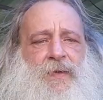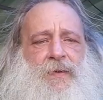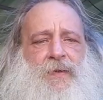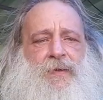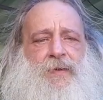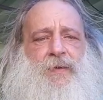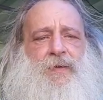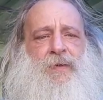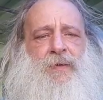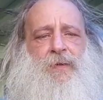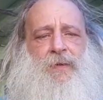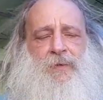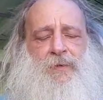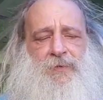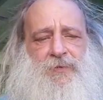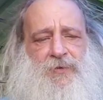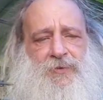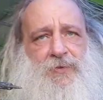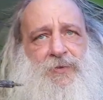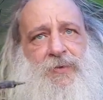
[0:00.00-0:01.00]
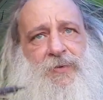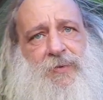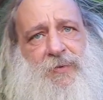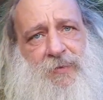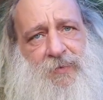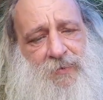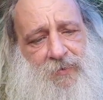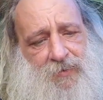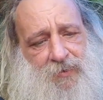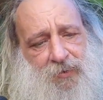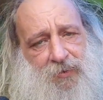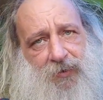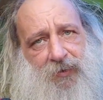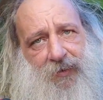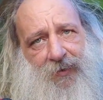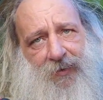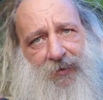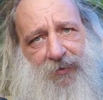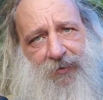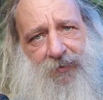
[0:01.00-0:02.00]
And
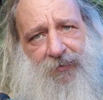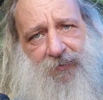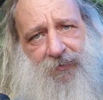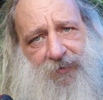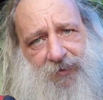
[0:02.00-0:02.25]
as you can